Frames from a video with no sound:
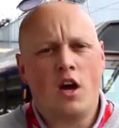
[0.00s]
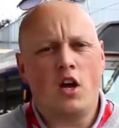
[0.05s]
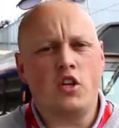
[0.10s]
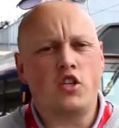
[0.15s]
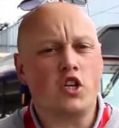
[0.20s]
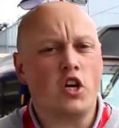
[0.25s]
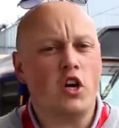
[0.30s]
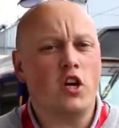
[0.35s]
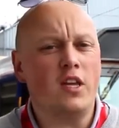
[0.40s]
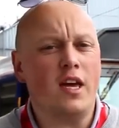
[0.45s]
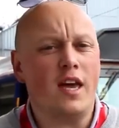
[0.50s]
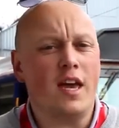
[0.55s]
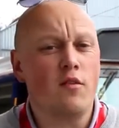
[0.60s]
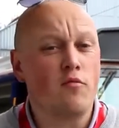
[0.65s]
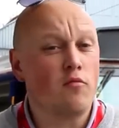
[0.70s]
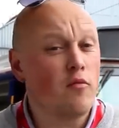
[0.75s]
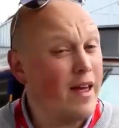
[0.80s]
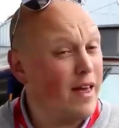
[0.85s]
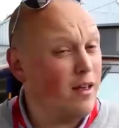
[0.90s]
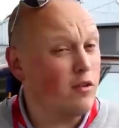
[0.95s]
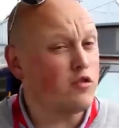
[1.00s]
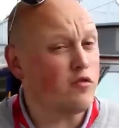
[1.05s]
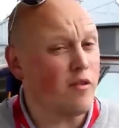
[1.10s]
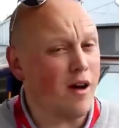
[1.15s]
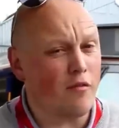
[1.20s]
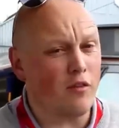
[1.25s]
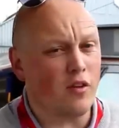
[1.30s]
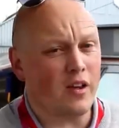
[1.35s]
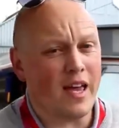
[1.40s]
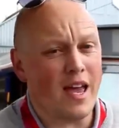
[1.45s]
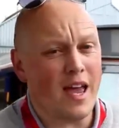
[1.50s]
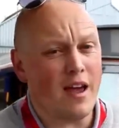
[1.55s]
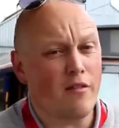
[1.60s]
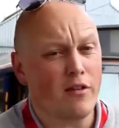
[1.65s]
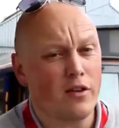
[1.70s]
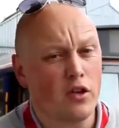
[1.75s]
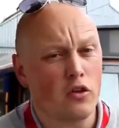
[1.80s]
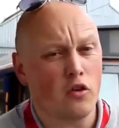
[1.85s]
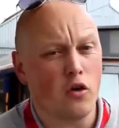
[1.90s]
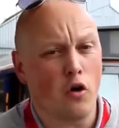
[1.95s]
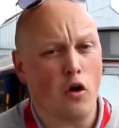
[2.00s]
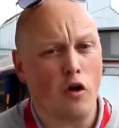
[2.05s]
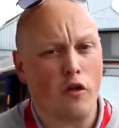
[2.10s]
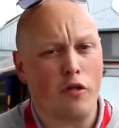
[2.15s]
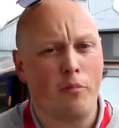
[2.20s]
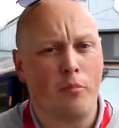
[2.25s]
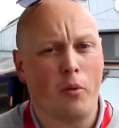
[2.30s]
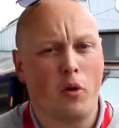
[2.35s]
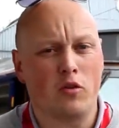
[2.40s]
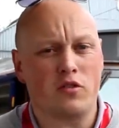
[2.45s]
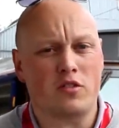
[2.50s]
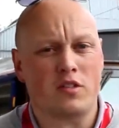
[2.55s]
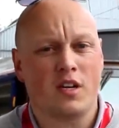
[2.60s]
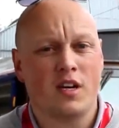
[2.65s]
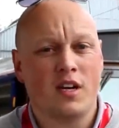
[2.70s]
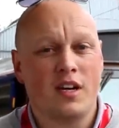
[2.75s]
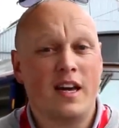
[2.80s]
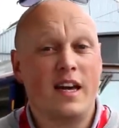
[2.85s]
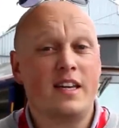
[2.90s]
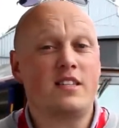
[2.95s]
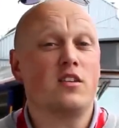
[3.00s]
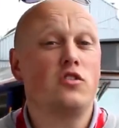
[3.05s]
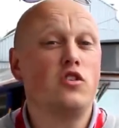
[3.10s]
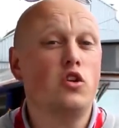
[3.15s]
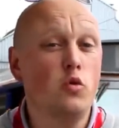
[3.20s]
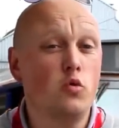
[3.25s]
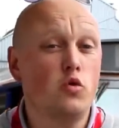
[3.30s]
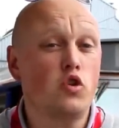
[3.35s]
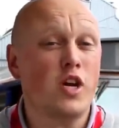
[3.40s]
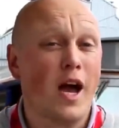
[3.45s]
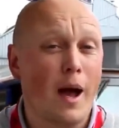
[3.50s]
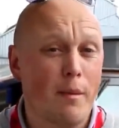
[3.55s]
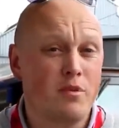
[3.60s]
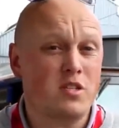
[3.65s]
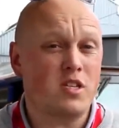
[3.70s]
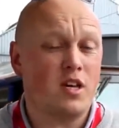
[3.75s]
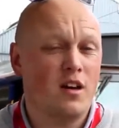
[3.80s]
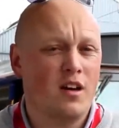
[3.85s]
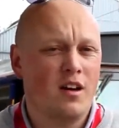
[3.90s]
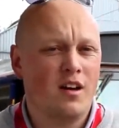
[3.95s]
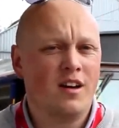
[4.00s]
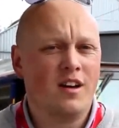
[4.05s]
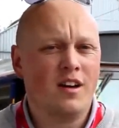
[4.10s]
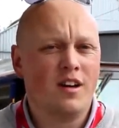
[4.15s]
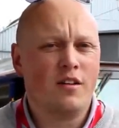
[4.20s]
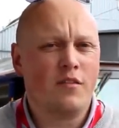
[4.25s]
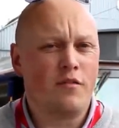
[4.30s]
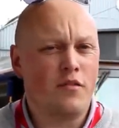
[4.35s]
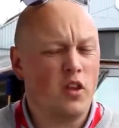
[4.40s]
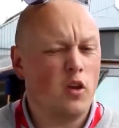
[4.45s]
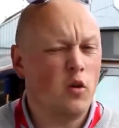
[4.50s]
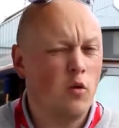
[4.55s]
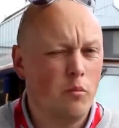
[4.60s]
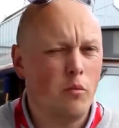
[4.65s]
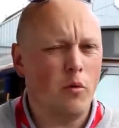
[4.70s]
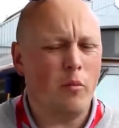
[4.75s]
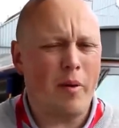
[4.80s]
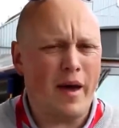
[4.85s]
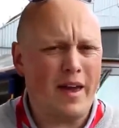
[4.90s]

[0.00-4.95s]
A journey in rail travel here in the north, but it's a new chapter for the humble